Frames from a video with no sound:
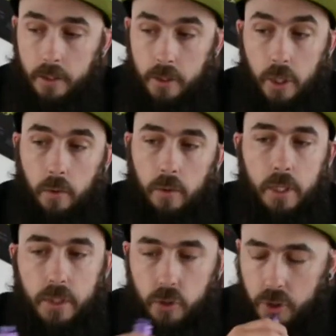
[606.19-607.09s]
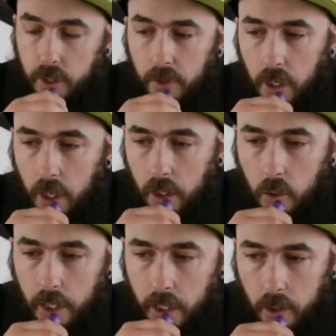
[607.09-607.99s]
So let's just have a
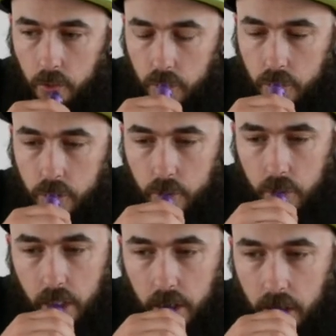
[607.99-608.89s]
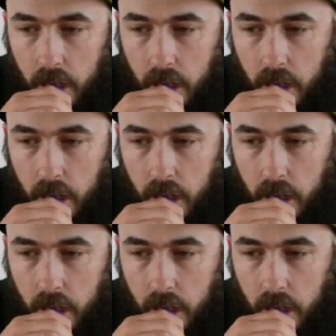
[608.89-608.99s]
quick go, just so you can.